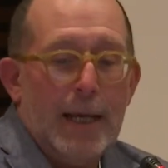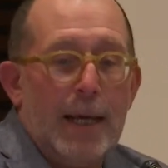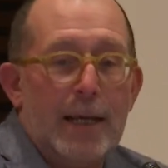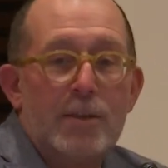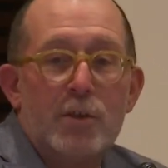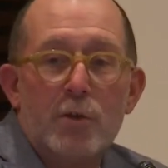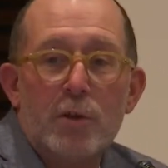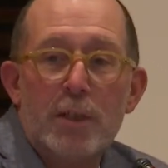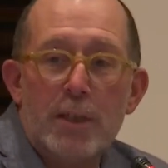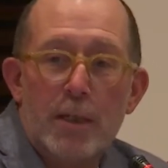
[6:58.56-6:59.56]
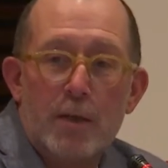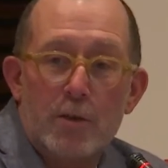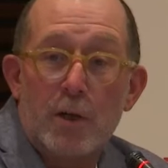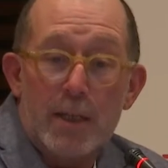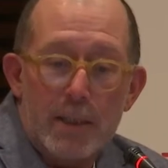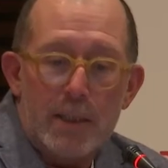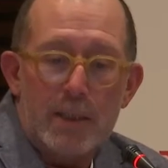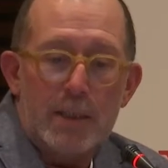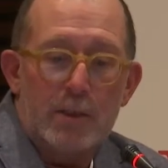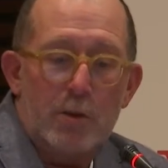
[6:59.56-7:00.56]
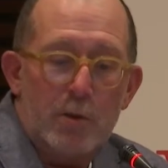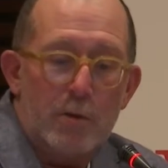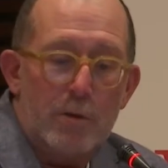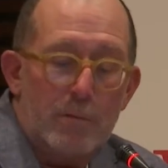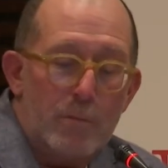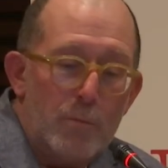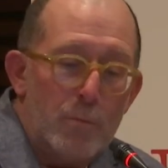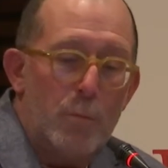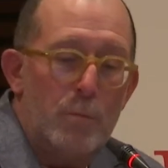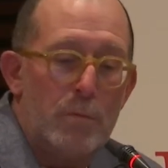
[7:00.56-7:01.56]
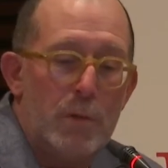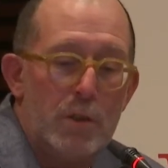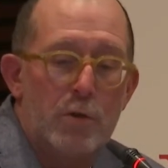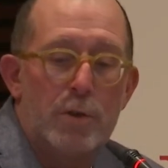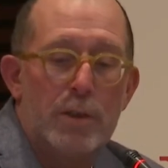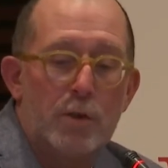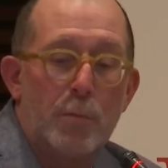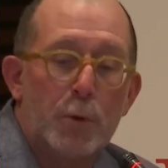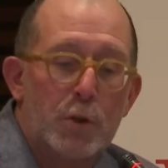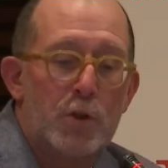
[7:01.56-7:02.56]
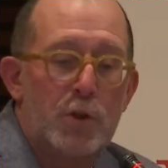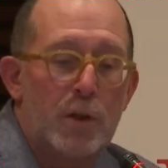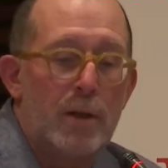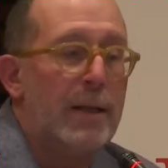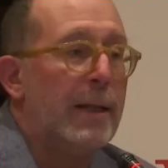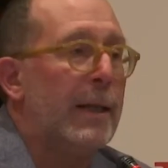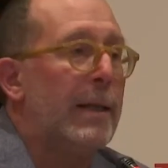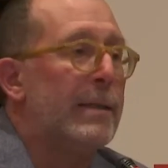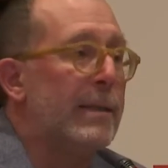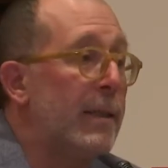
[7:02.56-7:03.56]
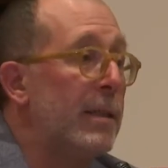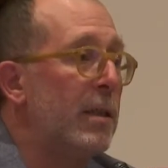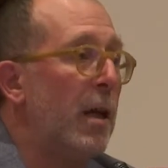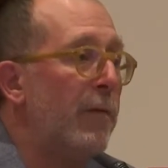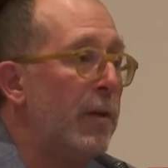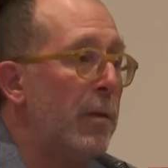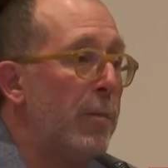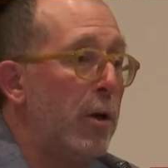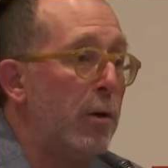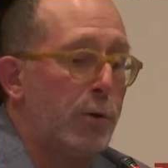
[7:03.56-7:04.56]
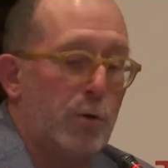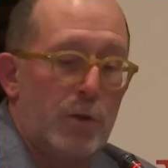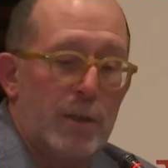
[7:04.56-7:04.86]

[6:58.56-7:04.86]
And the idea is the measuring the potential that is available to the